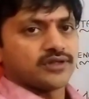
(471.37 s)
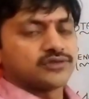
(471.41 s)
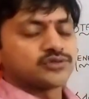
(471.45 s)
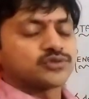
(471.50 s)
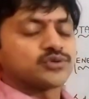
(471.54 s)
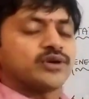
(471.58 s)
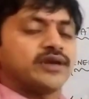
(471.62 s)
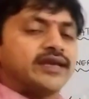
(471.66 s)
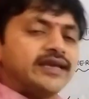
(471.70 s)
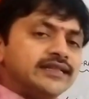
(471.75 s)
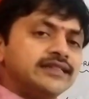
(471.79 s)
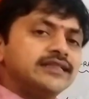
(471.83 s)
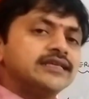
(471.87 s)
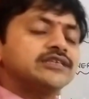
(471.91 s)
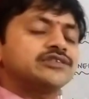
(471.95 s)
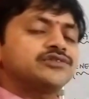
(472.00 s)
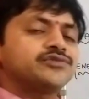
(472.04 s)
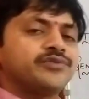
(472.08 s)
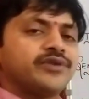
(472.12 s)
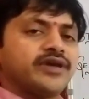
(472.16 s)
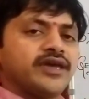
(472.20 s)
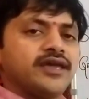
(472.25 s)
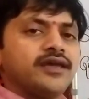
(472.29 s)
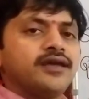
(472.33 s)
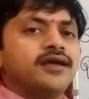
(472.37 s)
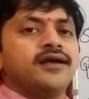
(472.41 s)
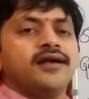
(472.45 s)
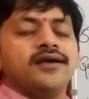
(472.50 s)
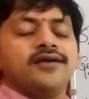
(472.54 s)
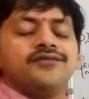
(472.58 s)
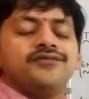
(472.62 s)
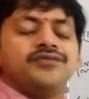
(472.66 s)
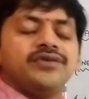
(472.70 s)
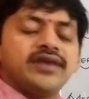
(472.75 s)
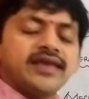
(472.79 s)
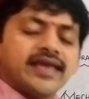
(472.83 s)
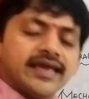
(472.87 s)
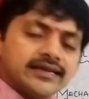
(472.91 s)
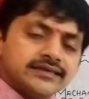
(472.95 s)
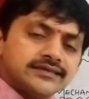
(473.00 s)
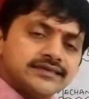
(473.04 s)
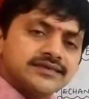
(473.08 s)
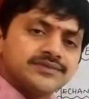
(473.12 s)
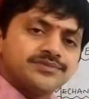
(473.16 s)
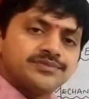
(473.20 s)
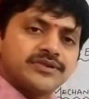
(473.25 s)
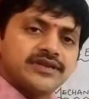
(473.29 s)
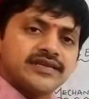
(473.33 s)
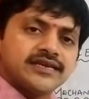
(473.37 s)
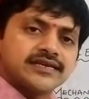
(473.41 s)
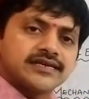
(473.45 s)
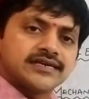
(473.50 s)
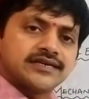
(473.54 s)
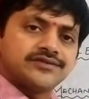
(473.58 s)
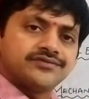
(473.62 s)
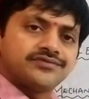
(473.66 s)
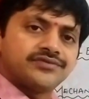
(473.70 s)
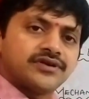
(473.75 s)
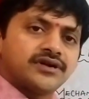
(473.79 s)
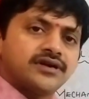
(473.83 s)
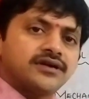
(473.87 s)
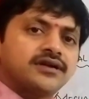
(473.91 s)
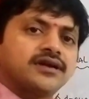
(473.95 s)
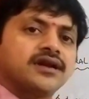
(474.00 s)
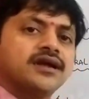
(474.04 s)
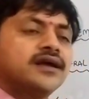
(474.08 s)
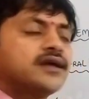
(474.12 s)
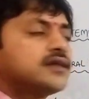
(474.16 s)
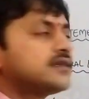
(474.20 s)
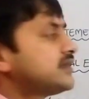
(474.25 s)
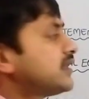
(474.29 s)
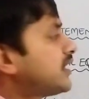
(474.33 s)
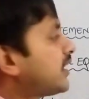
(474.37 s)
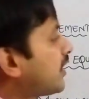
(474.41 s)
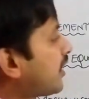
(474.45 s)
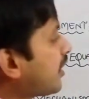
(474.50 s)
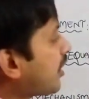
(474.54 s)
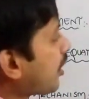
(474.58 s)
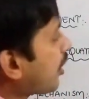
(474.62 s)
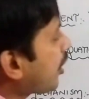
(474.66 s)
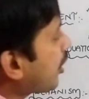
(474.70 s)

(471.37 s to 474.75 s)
So in this way we can simply convert the